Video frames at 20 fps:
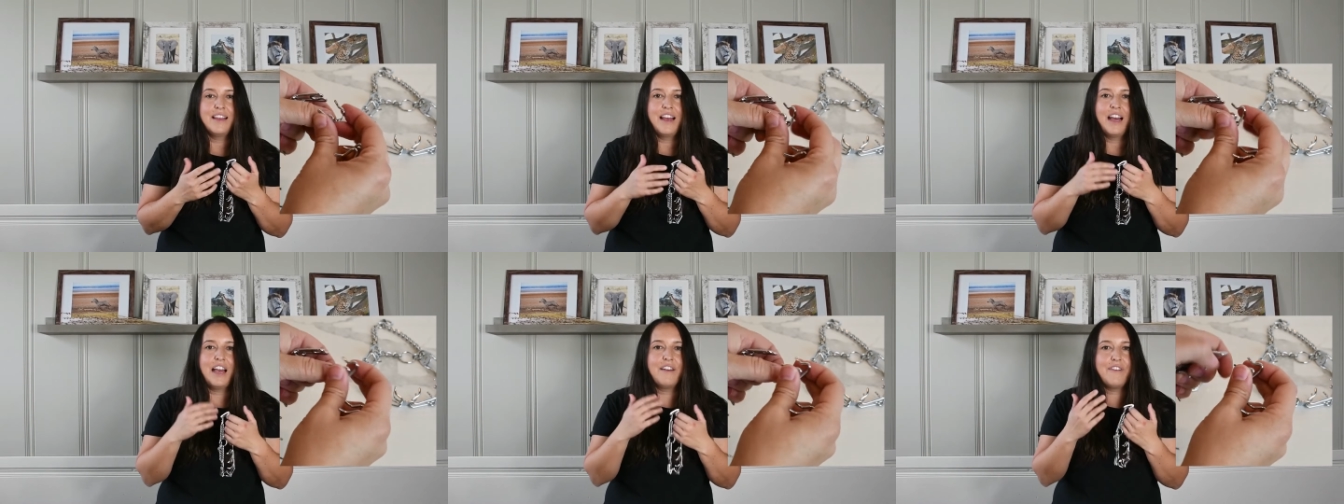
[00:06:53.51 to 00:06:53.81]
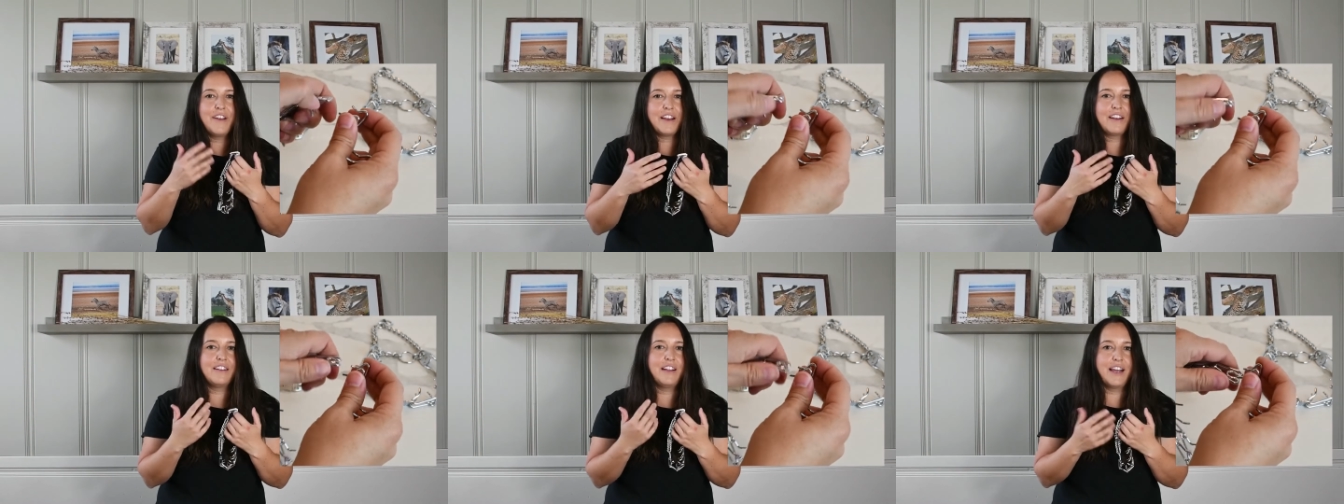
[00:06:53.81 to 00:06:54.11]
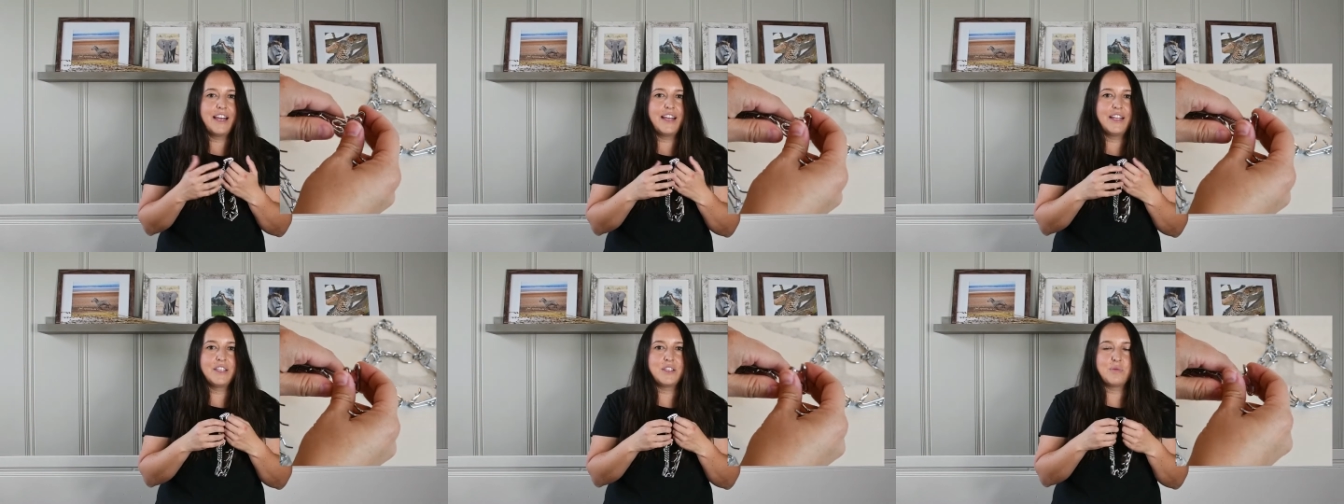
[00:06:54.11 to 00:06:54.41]
I've had
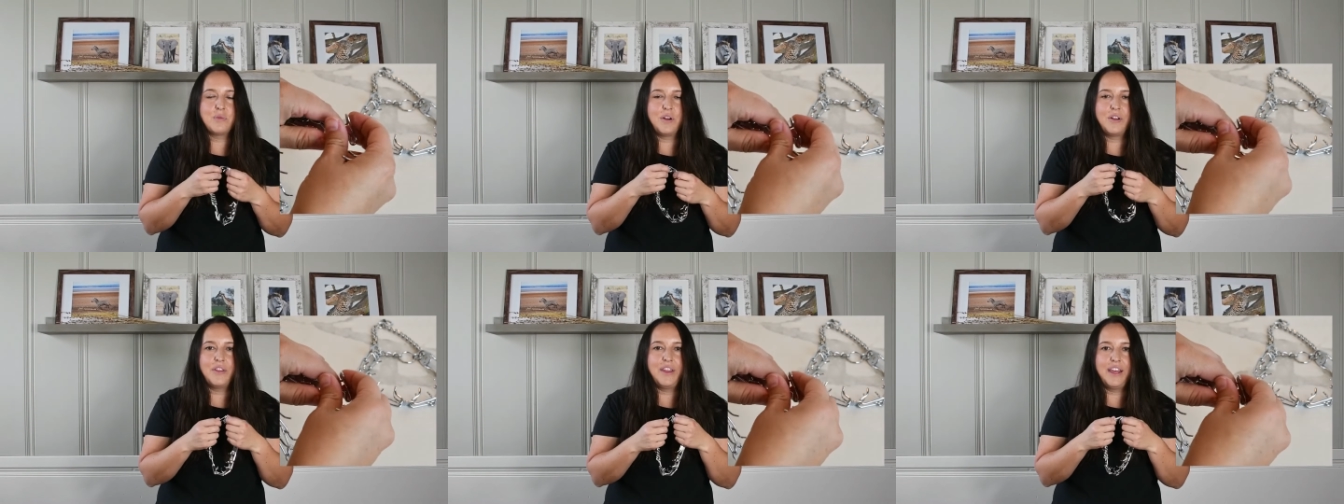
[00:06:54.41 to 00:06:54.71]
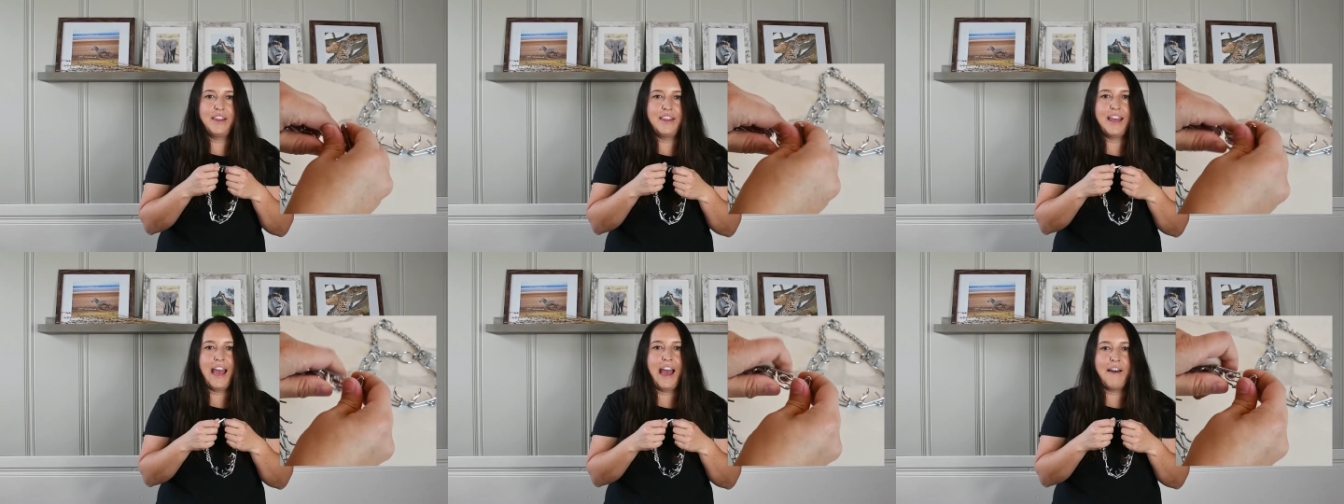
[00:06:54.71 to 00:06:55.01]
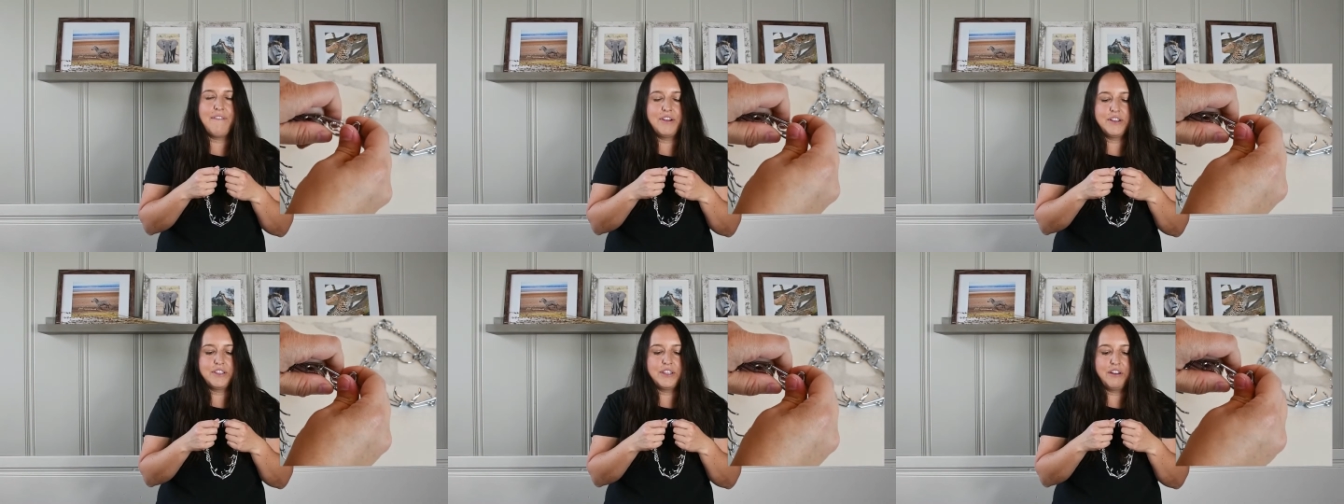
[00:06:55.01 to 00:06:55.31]
clients where they
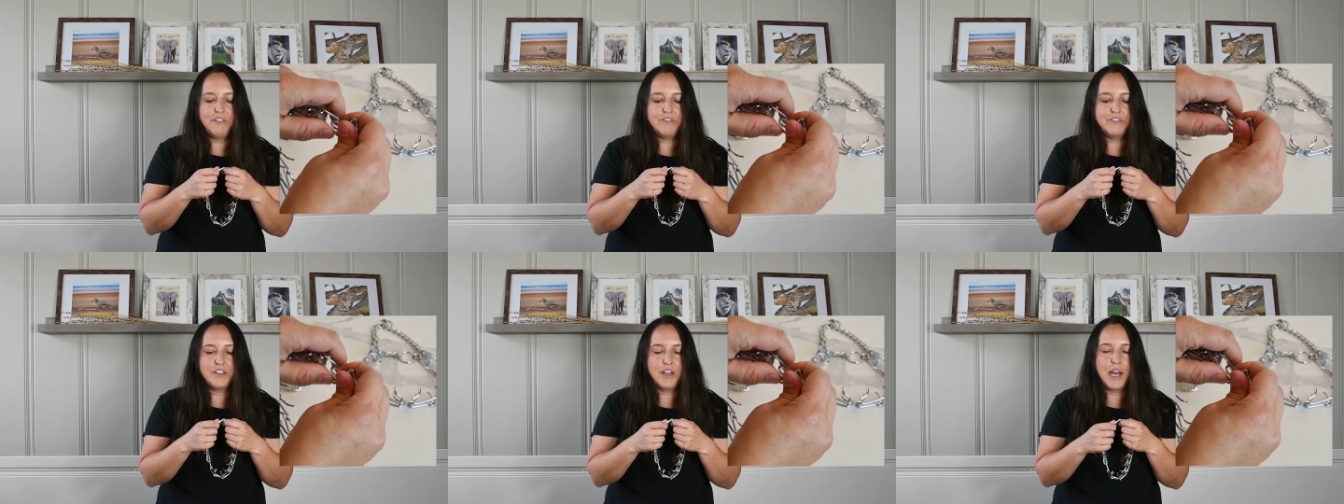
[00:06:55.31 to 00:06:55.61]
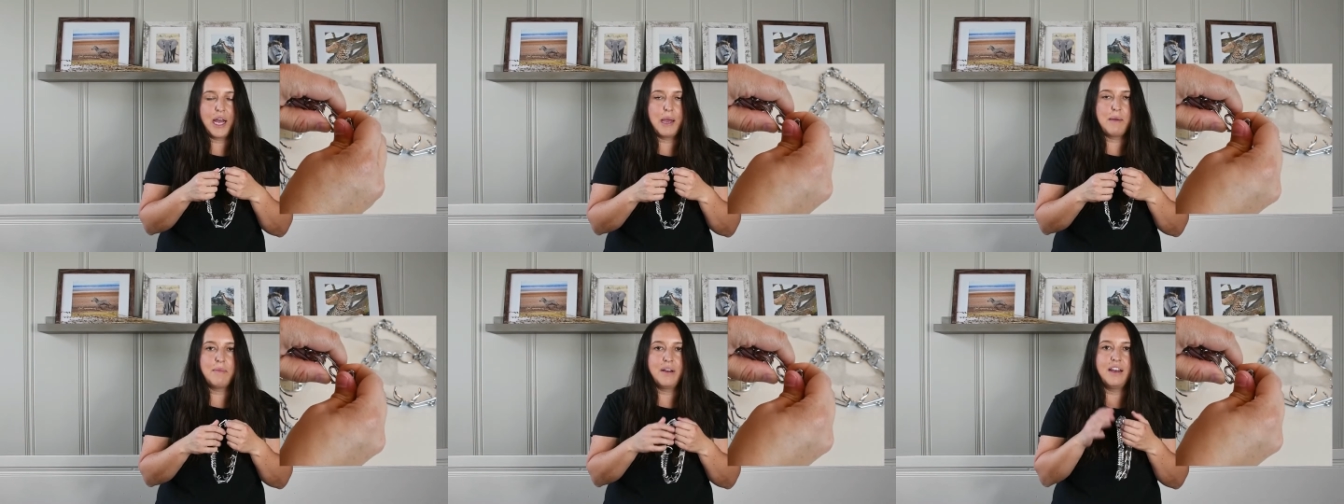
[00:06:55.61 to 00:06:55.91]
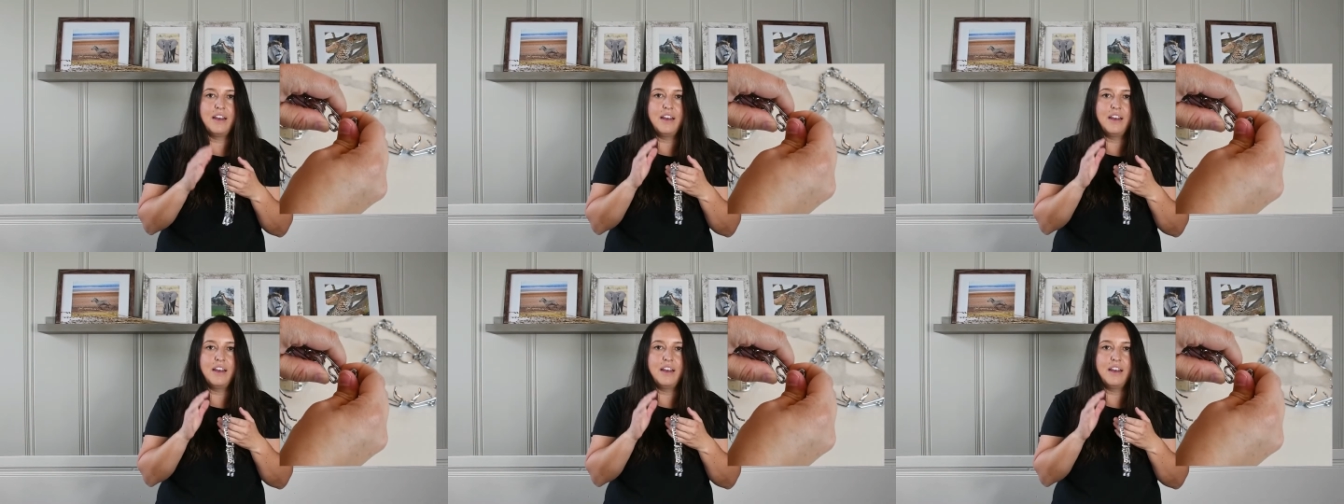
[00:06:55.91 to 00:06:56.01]
have a tough time.